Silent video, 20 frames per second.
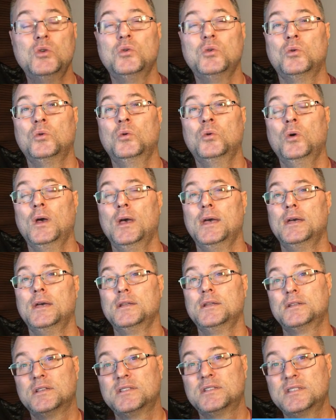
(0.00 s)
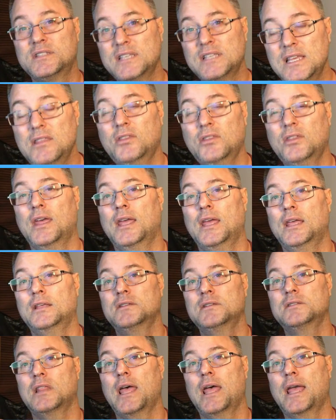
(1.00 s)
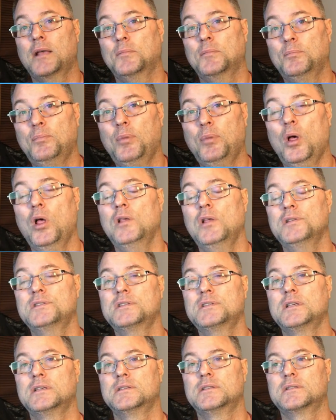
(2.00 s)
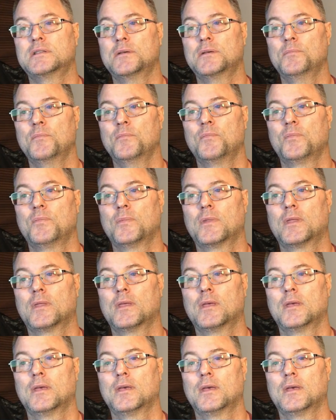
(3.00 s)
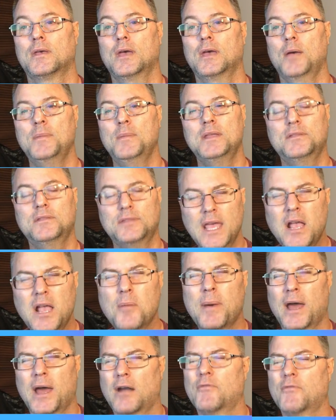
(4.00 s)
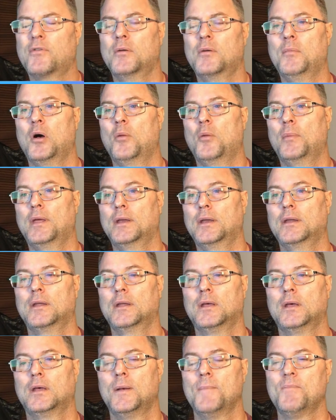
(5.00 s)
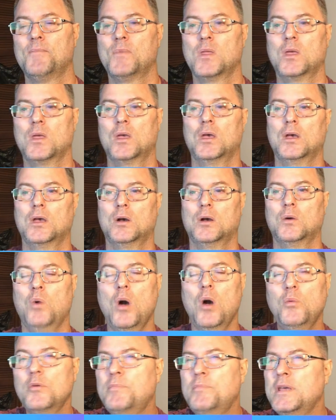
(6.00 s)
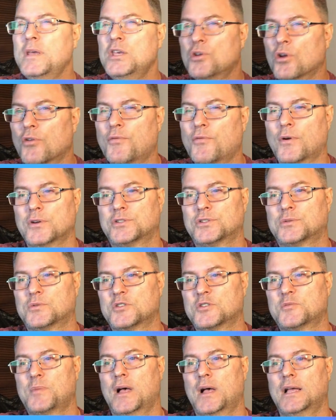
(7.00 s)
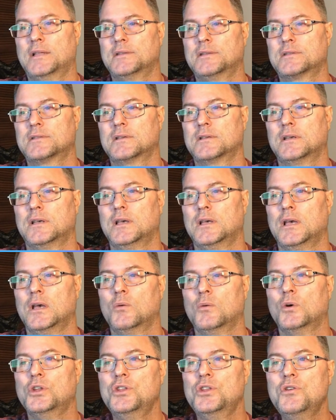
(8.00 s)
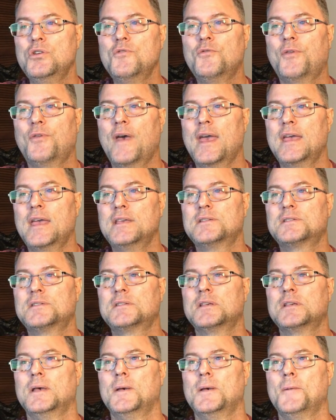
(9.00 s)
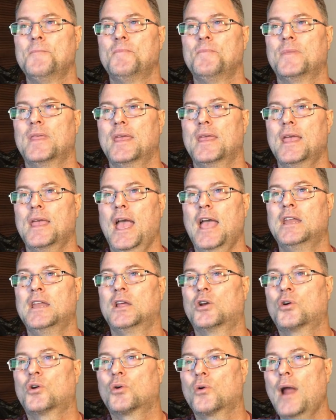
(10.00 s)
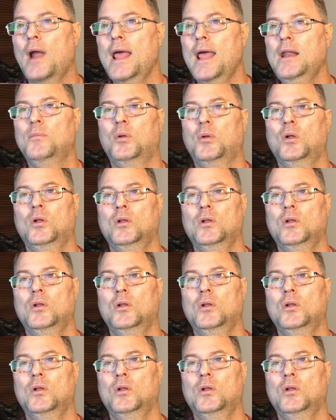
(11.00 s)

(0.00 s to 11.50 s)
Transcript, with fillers: like Paul sees them. I mean, think about it for a moment. What would be your first response when you face an incredible, difficult situation?